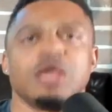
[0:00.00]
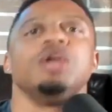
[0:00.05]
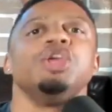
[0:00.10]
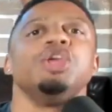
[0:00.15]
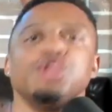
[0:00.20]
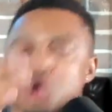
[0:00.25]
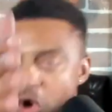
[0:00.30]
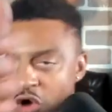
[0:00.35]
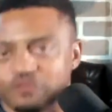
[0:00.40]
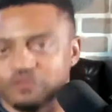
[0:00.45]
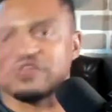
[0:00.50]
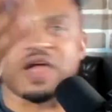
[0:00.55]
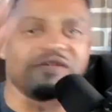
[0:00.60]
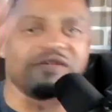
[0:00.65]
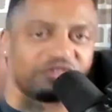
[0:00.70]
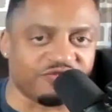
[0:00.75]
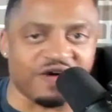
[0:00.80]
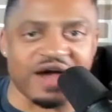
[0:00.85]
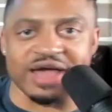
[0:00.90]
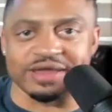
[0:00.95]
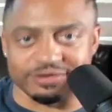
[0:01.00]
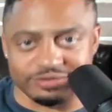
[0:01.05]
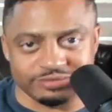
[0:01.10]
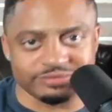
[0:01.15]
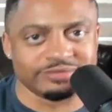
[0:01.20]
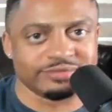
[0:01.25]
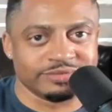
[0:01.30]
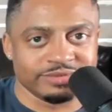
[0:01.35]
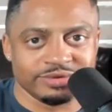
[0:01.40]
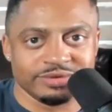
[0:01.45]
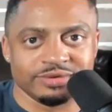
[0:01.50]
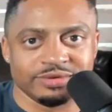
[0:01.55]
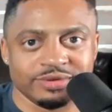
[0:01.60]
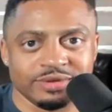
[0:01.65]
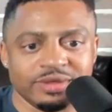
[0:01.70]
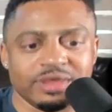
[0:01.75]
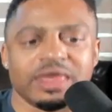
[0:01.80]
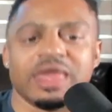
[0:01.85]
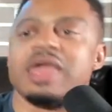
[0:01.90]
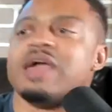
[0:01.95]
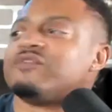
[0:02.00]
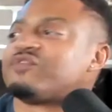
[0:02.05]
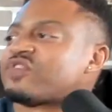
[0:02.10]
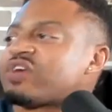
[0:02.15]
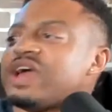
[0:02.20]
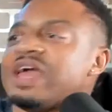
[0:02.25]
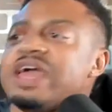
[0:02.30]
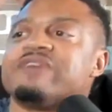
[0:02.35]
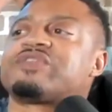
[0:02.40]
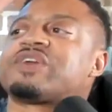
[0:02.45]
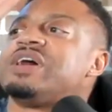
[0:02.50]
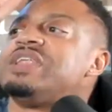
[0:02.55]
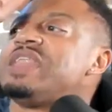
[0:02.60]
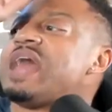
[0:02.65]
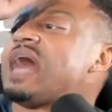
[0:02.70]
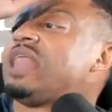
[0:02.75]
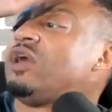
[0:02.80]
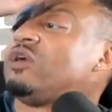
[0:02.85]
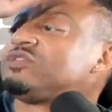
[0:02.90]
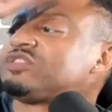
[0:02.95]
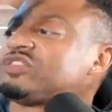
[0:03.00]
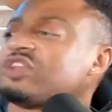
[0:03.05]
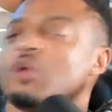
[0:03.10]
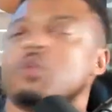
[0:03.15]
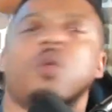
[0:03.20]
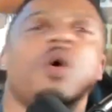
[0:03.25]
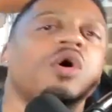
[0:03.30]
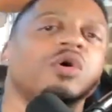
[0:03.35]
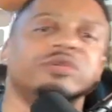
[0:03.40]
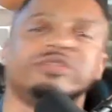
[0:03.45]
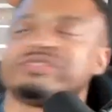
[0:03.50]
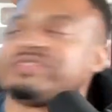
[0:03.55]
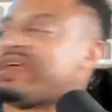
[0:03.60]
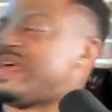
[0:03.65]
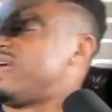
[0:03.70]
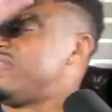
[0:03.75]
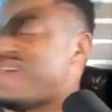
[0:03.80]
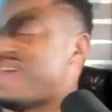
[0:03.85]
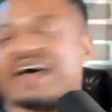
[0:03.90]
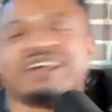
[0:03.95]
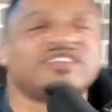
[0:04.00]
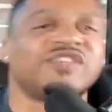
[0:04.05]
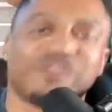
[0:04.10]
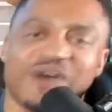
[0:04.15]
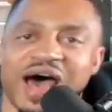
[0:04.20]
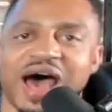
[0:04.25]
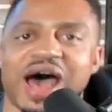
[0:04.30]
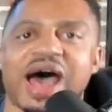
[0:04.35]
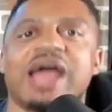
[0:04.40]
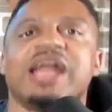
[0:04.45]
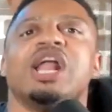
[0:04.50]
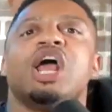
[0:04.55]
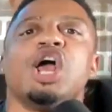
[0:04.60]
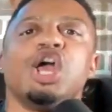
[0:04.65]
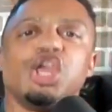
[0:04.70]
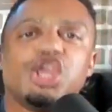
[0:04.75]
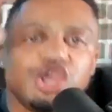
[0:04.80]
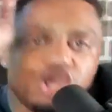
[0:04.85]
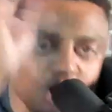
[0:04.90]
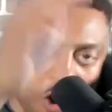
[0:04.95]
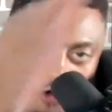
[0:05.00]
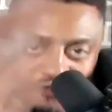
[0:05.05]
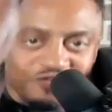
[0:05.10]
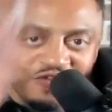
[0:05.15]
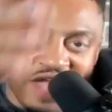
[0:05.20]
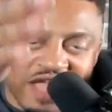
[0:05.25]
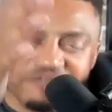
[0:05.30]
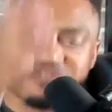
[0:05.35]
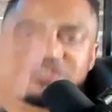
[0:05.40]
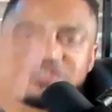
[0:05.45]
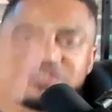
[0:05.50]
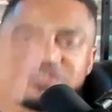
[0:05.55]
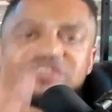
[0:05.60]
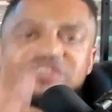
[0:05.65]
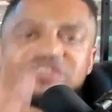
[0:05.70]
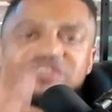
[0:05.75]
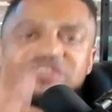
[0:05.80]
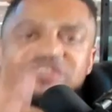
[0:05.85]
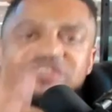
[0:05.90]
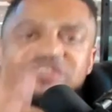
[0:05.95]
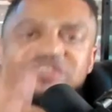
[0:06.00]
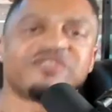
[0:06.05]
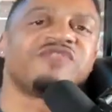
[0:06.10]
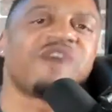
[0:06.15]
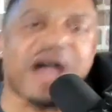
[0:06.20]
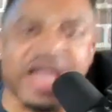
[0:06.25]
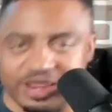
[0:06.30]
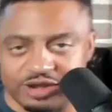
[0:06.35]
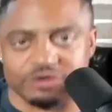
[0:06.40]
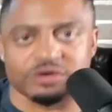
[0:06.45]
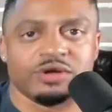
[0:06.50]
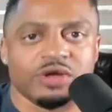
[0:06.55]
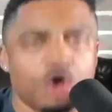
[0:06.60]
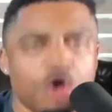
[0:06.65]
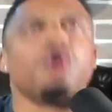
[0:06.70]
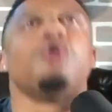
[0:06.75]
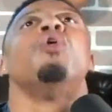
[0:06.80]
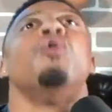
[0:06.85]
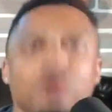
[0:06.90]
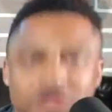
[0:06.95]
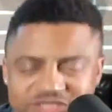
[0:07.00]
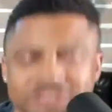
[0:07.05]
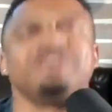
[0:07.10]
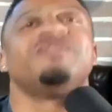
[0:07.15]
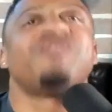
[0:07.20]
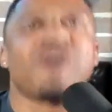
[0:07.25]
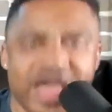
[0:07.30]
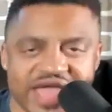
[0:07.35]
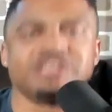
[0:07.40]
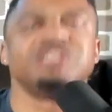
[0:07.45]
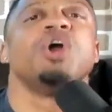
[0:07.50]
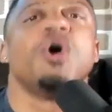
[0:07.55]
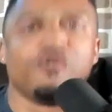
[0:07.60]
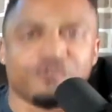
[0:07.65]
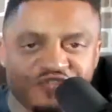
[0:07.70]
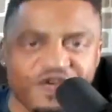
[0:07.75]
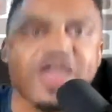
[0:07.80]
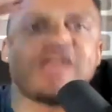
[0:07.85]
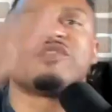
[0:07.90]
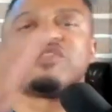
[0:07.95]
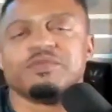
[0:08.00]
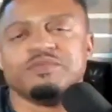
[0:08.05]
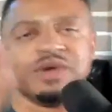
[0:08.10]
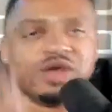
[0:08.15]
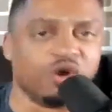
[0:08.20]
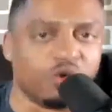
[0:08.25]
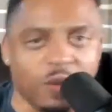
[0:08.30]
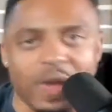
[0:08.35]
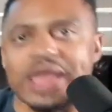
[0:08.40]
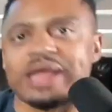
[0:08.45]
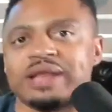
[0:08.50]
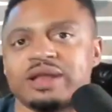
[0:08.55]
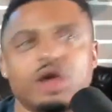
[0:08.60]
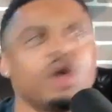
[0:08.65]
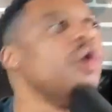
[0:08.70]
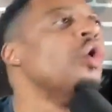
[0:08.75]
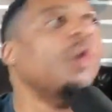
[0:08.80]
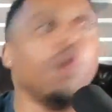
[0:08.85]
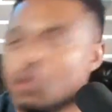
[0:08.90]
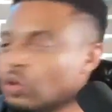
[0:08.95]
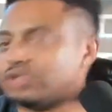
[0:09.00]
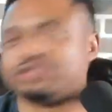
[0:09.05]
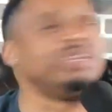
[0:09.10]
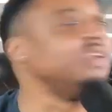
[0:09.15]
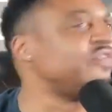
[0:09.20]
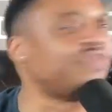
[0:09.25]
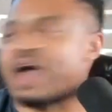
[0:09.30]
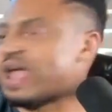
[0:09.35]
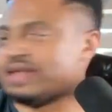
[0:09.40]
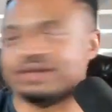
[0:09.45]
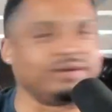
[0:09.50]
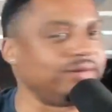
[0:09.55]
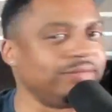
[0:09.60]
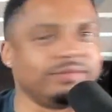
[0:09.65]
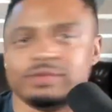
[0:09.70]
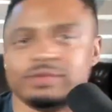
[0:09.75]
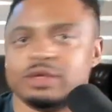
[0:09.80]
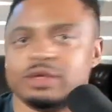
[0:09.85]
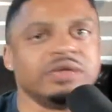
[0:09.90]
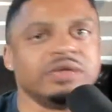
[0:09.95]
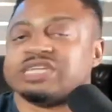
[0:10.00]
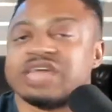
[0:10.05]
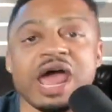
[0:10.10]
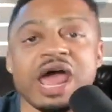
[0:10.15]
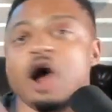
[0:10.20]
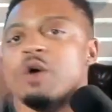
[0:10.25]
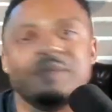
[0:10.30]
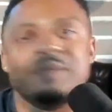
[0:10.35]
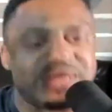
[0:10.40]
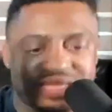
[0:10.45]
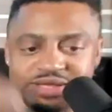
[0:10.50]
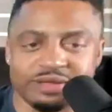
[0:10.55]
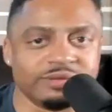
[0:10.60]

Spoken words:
Your favorite fighter. If Canelo's the worst, that's fine. Your favorite fighter, who is he fighting? Your favorite middleweight, who is he fighting? Tell me.